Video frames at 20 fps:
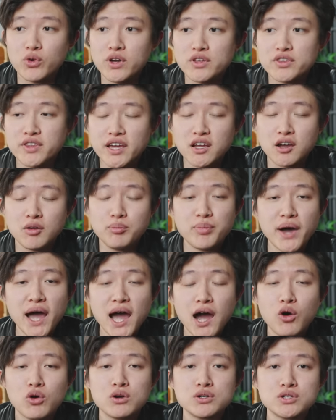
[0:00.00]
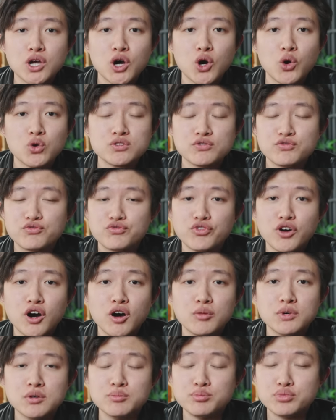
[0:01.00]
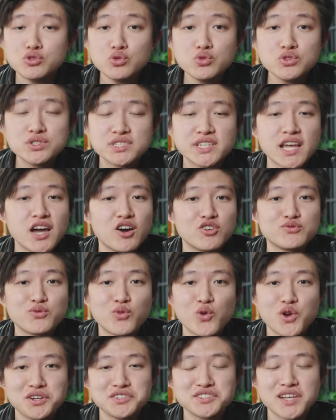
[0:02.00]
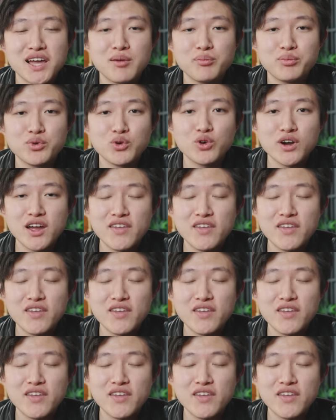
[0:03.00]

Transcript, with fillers: with like a power node from a Blue Sound, for example,